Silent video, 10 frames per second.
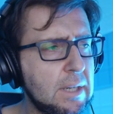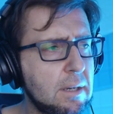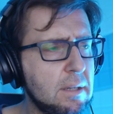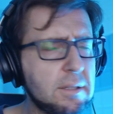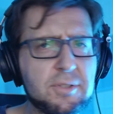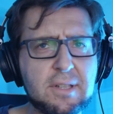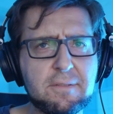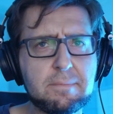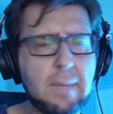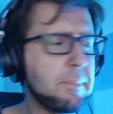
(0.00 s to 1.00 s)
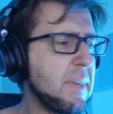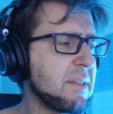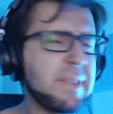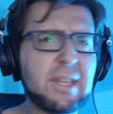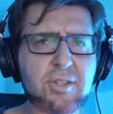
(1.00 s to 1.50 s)
Uh, there's a
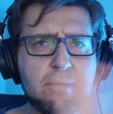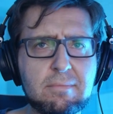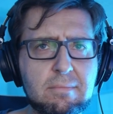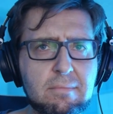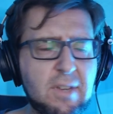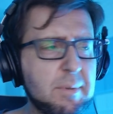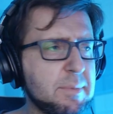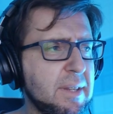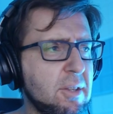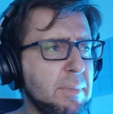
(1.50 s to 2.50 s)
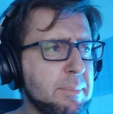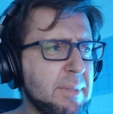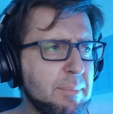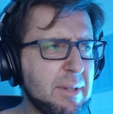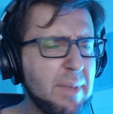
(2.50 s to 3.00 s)
mathematician, famous math
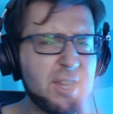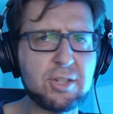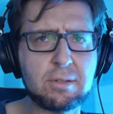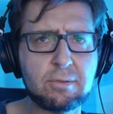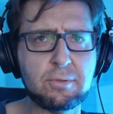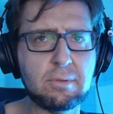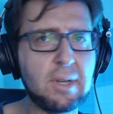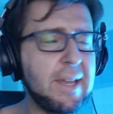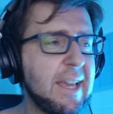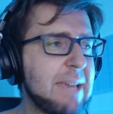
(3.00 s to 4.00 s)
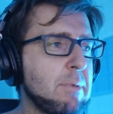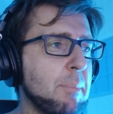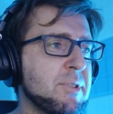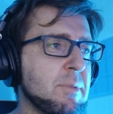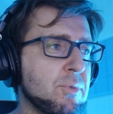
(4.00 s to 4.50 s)
mathematician who came up
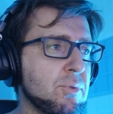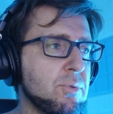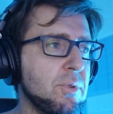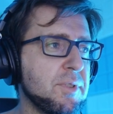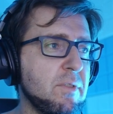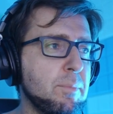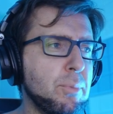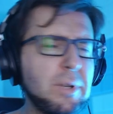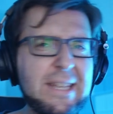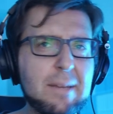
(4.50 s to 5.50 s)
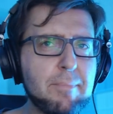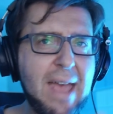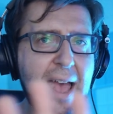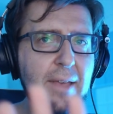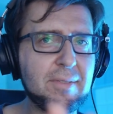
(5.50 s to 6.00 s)
with some rules of Boolean
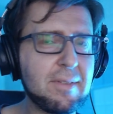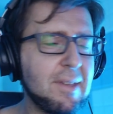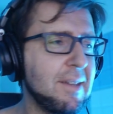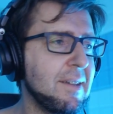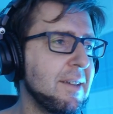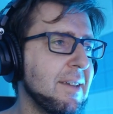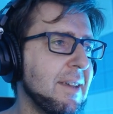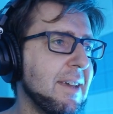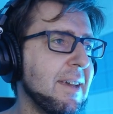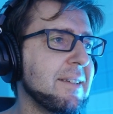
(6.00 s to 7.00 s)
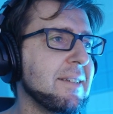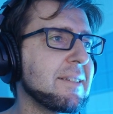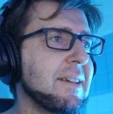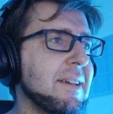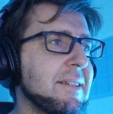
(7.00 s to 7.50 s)
math. And
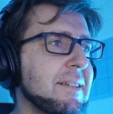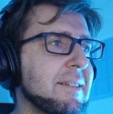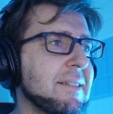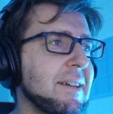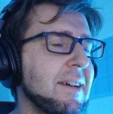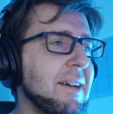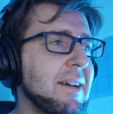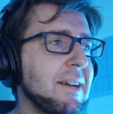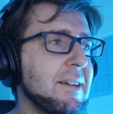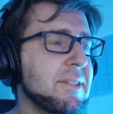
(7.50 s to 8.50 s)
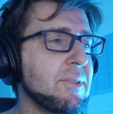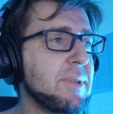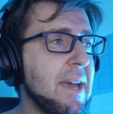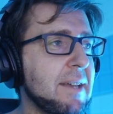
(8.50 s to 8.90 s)
and uh, so yeah,